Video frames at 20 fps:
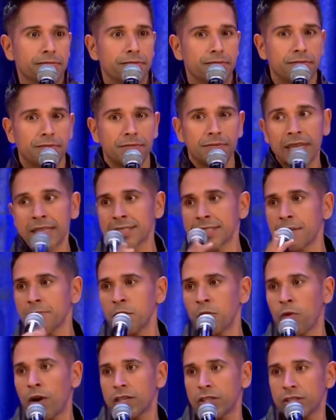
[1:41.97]
Next time you're
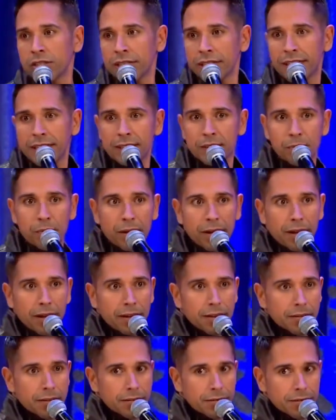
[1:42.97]
watching your kids play,
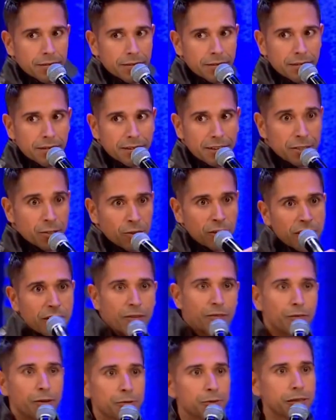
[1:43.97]
and you look at the
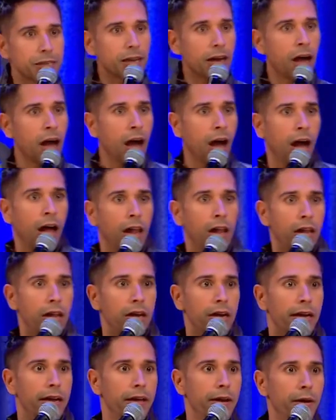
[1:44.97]
first one, you're like, oh,
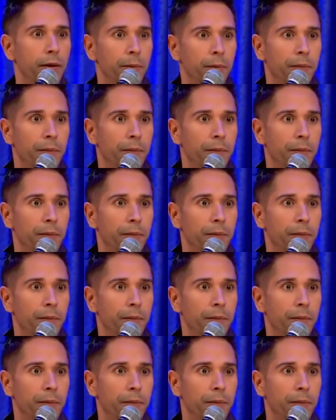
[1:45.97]
look at him.